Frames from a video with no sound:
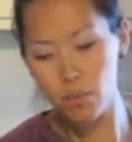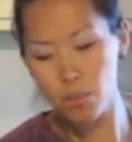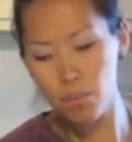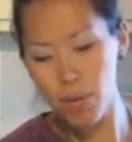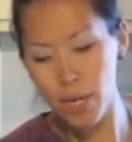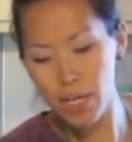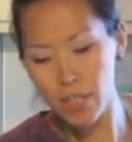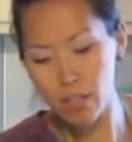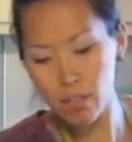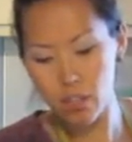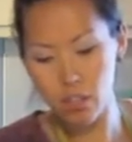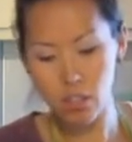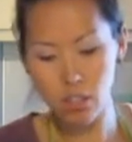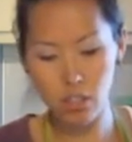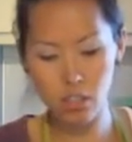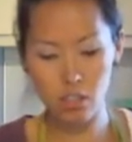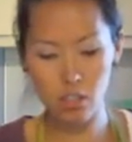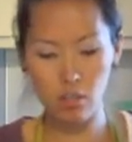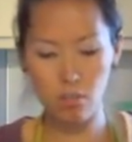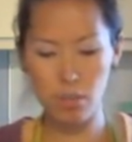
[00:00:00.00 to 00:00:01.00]
might look a
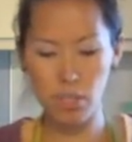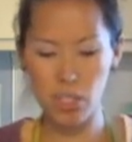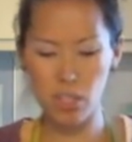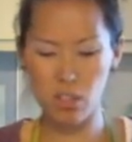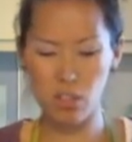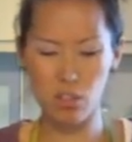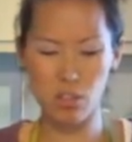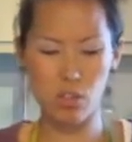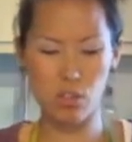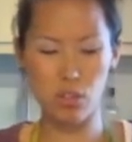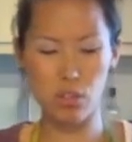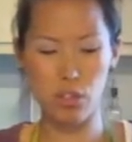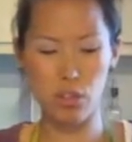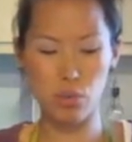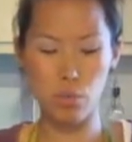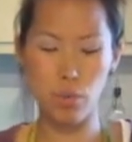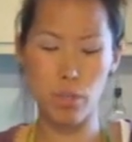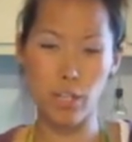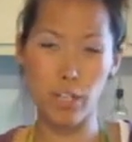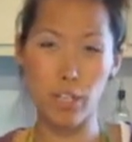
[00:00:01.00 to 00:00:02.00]
little bit curdled
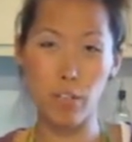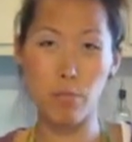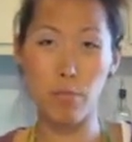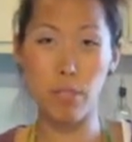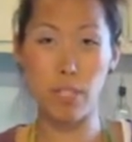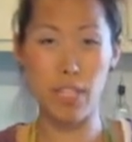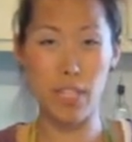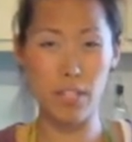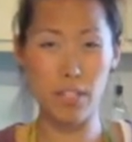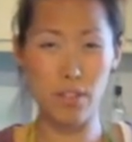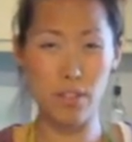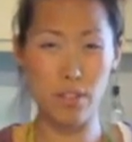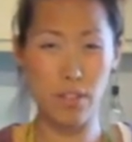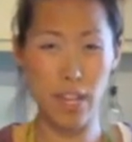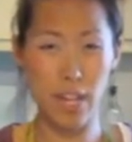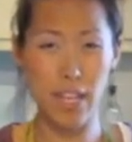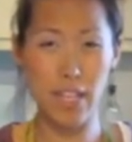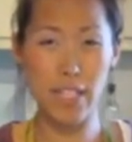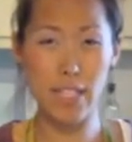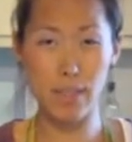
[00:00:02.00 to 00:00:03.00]
and weird, but that's
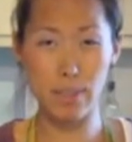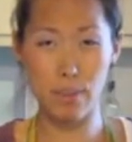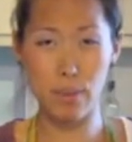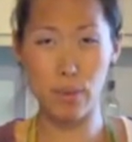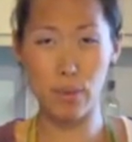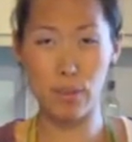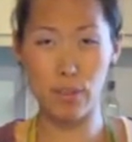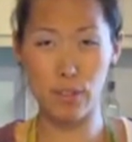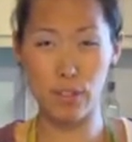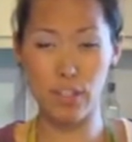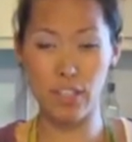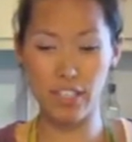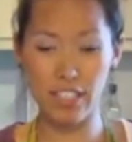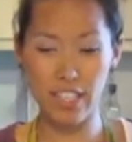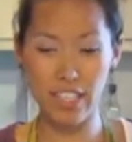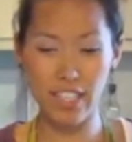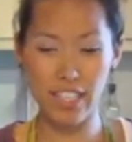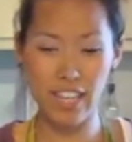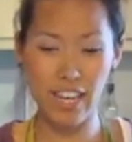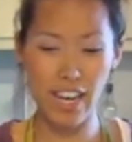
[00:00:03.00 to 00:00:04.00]
okay. It's supposed to look
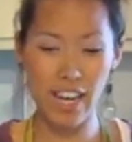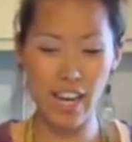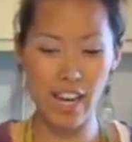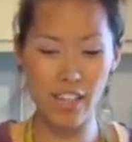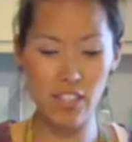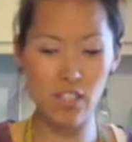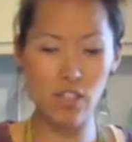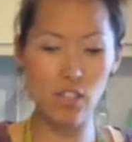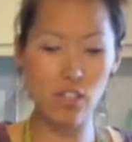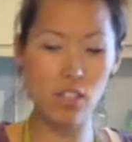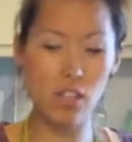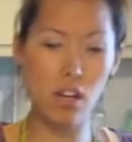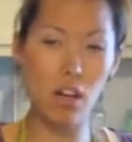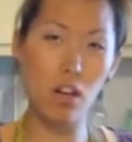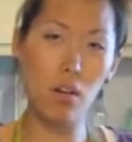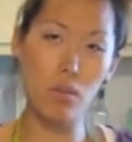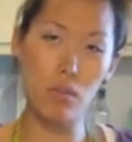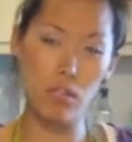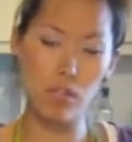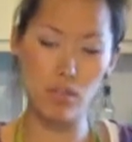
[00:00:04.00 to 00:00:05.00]
like that. As you saw,
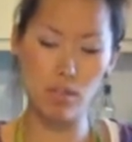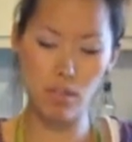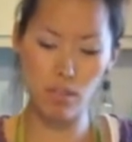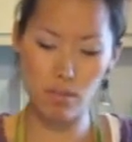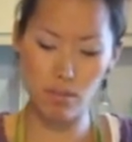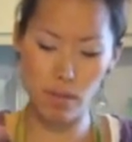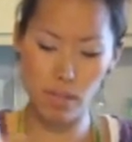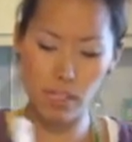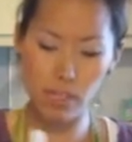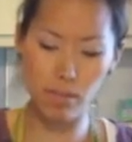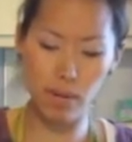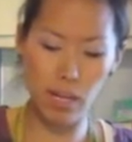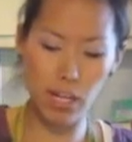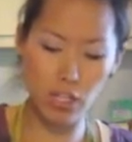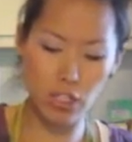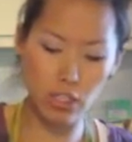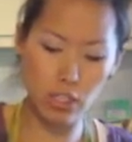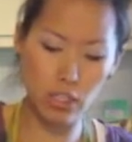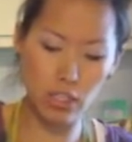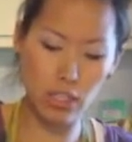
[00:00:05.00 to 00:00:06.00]
I was using my
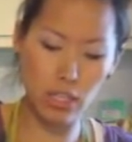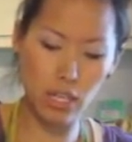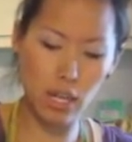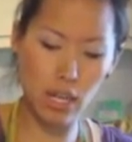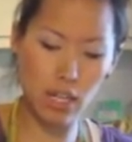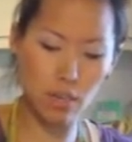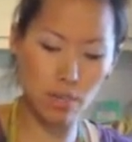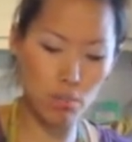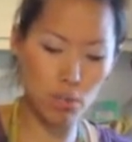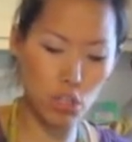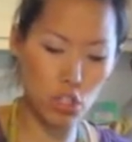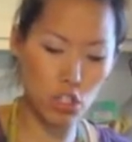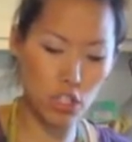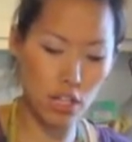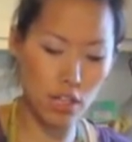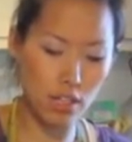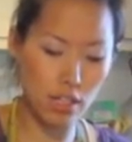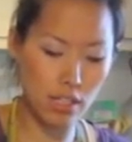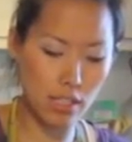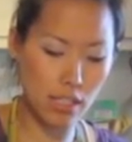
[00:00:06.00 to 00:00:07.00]
spatula to kind of push
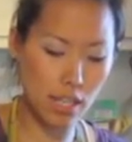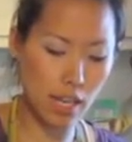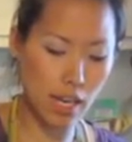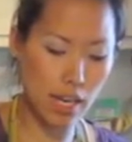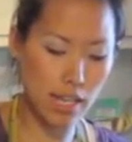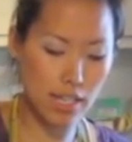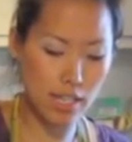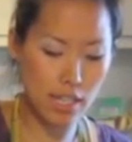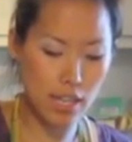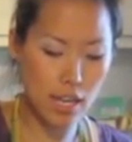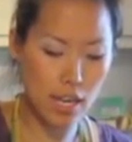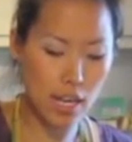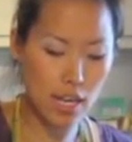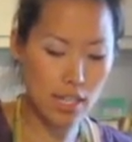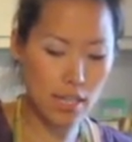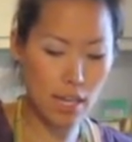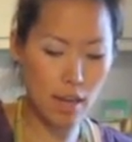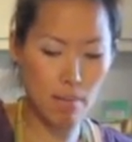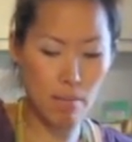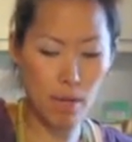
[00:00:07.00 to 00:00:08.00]
down the sides
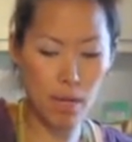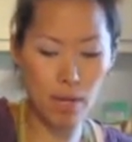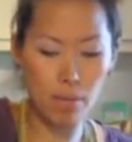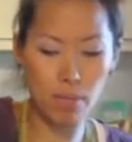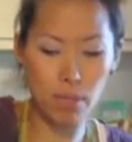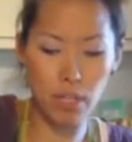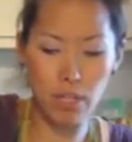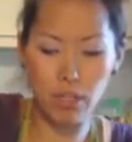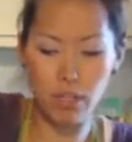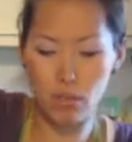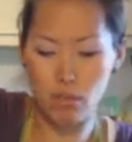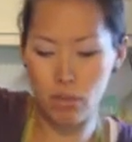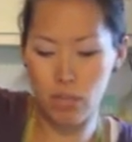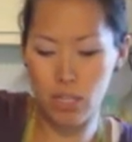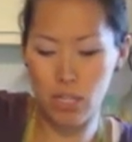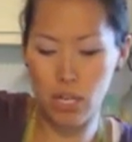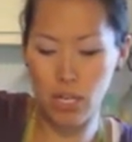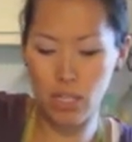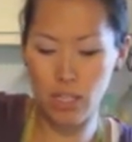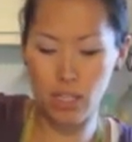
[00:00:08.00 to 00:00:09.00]
that my blender was
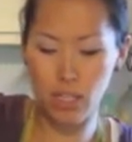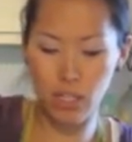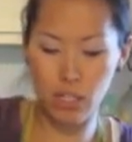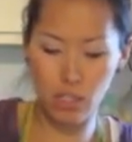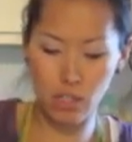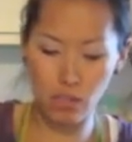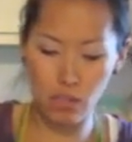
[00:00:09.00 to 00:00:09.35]
not getting